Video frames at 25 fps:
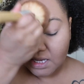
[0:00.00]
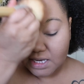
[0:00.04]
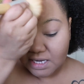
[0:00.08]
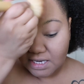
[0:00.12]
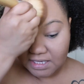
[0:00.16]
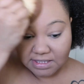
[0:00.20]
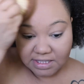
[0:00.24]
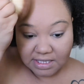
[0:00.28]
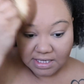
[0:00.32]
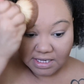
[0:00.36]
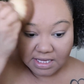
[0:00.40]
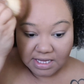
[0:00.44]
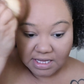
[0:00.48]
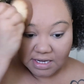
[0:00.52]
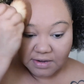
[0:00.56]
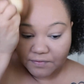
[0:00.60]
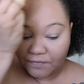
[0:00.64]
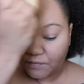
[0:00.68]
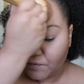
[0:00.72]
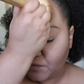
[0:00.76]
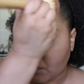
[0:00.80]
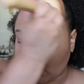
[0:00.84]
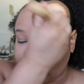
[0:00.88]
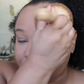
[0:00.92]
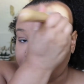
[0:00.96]
It doesn't need
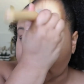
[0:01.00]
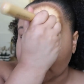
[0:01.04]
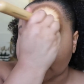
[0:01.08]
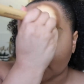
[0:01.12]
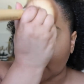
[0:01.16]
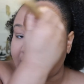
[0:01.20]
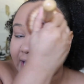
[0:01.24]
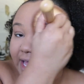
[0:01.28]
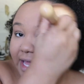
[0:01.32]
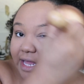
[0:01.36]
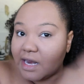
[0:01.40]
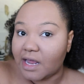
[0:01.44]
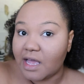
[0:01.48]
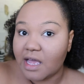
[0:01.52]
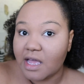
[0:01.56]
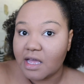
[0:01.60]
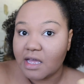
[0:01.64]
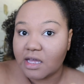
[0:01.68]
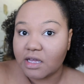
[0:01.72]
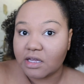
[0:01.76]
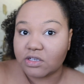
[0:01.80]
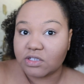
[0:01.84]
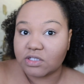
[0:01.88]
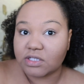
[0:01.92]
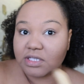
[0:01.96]
a full set,
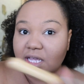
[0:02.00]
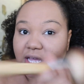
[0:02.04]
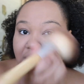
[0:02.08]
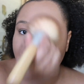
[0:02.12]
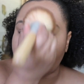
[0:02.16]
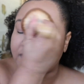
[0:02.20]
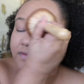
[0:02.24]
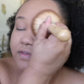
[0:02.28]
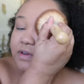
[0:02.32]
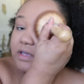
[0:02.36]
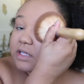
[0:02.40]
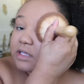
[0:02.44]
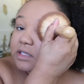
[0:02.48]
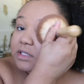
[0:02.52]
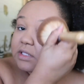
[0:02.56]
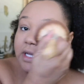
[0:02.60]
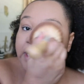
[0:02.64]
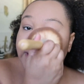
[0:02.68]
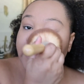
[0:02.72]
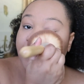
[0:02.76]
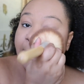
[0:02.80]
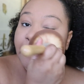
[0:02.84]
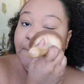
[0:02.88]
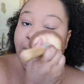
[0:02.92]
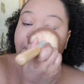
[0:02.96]
it just kind of needs
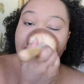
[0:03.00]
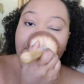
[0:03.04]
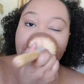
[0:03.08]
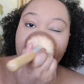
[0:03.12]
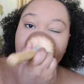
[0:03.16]
a,